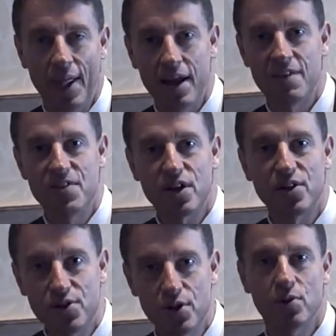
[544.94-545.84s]
And if you
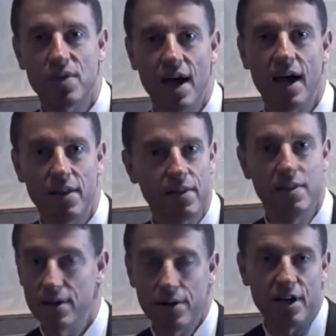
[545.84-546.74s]
can do that,
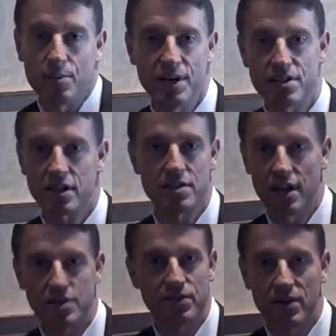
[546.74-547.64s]
you're going to be
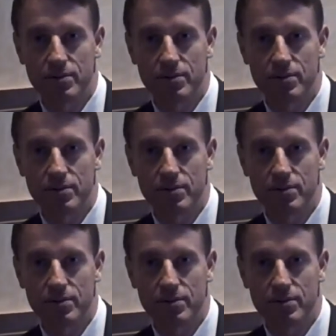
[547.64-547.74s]
successful.